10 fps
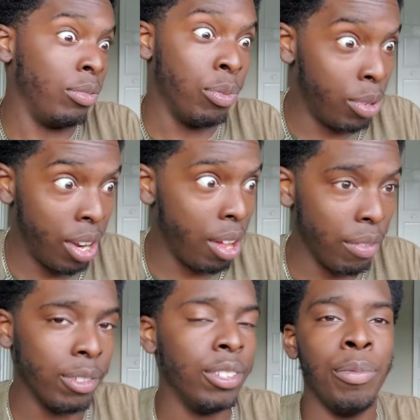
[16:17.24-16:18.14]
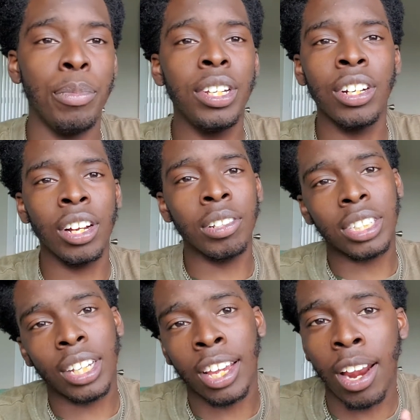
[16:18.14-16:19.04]
Whatever. But you know what I'm
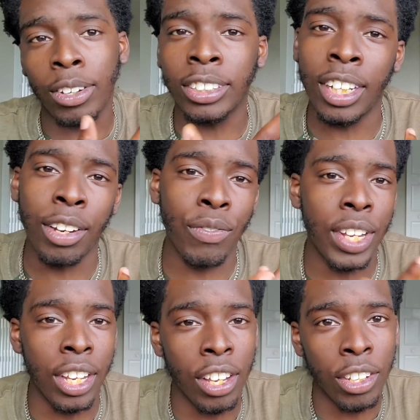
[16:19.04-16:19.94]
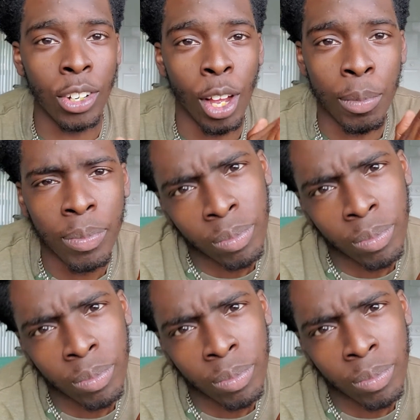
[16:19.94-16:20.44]
saying? That was another video, you know.